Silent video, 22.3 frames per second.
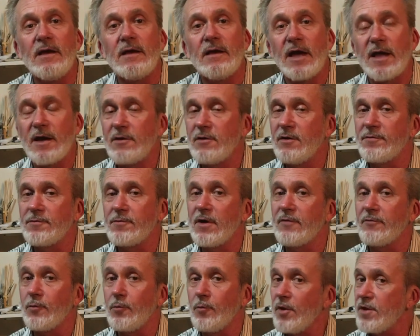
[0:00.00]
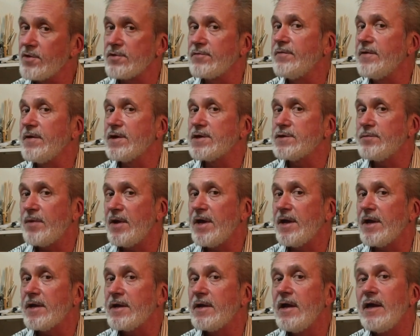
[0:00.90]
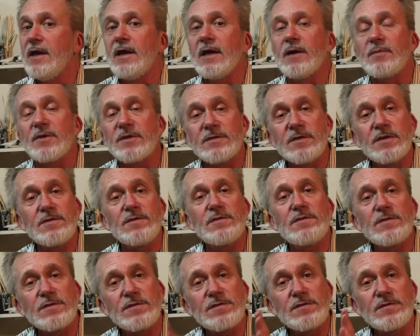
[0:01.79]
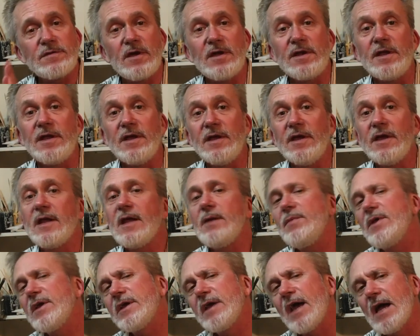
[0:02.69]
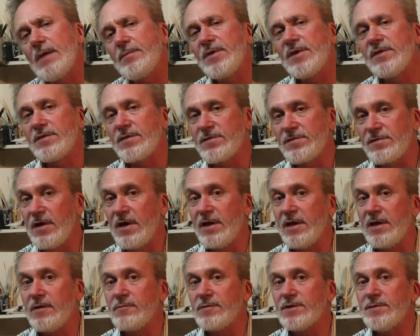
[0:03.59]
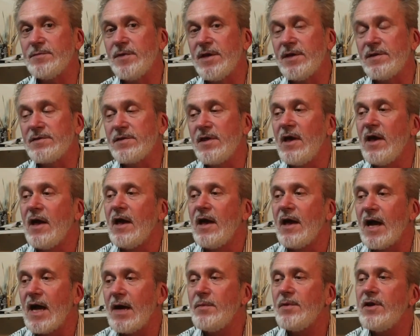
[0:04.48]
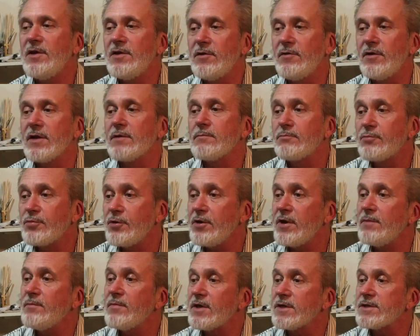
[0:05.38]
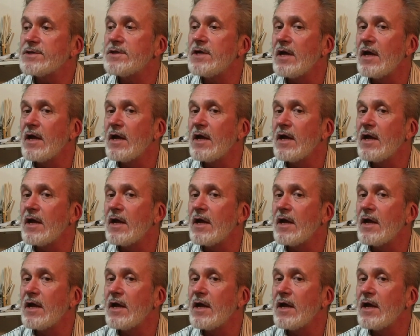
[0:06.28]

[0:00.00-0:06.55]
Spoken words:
I don't know if there ever was a finished painting, but this is the study, and I'm going to copy the study, which means I'm going to do it pretty much